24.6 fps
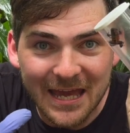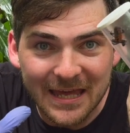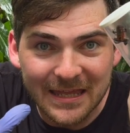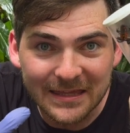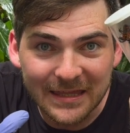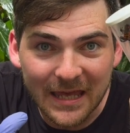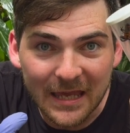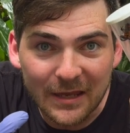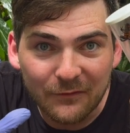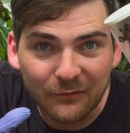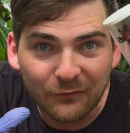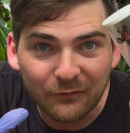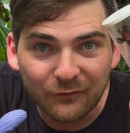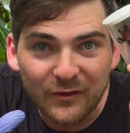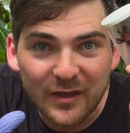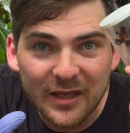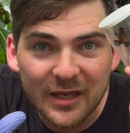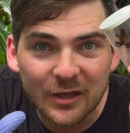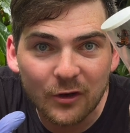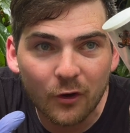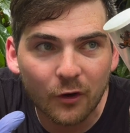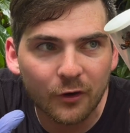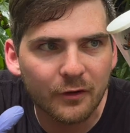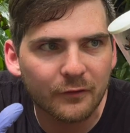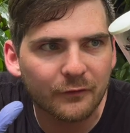They
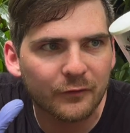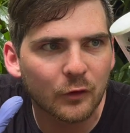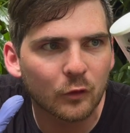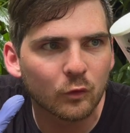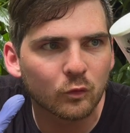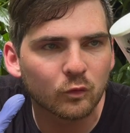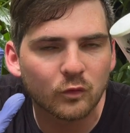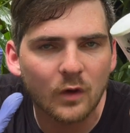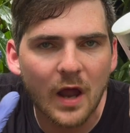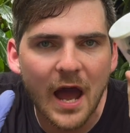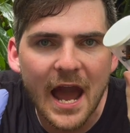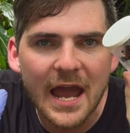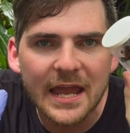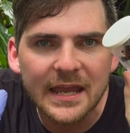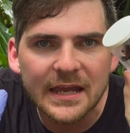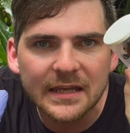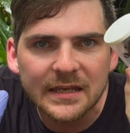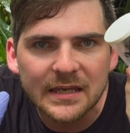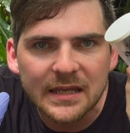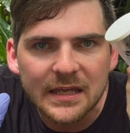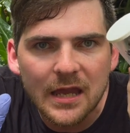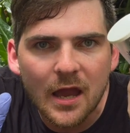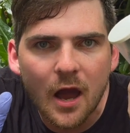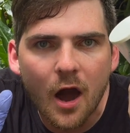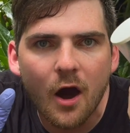feed on a
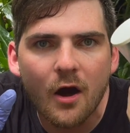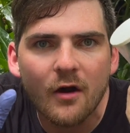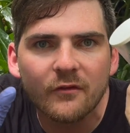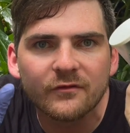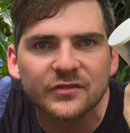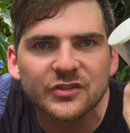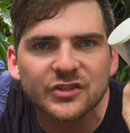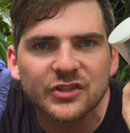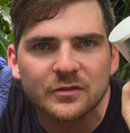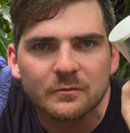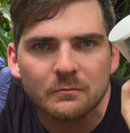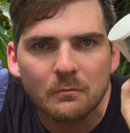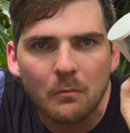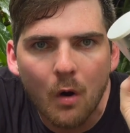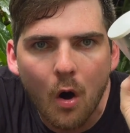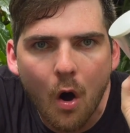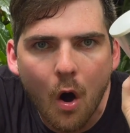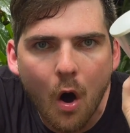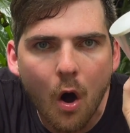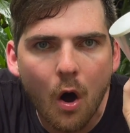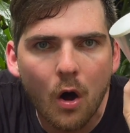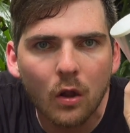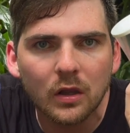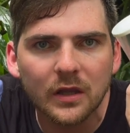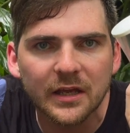variety of
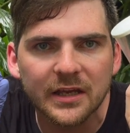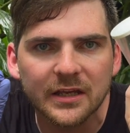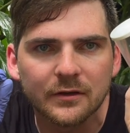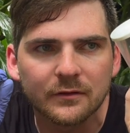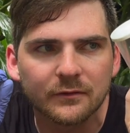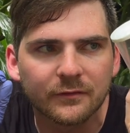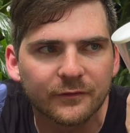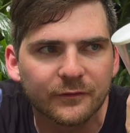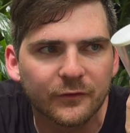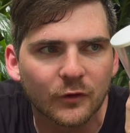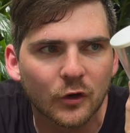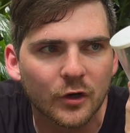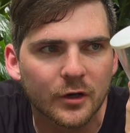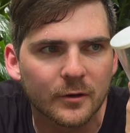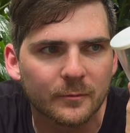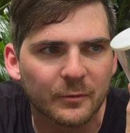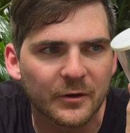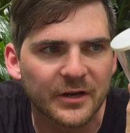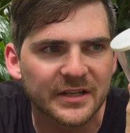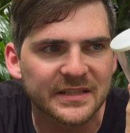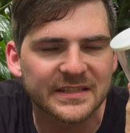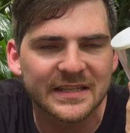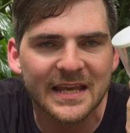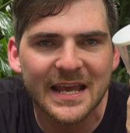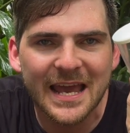small
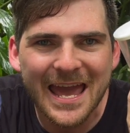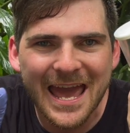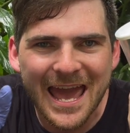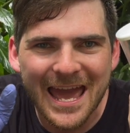invertebrates,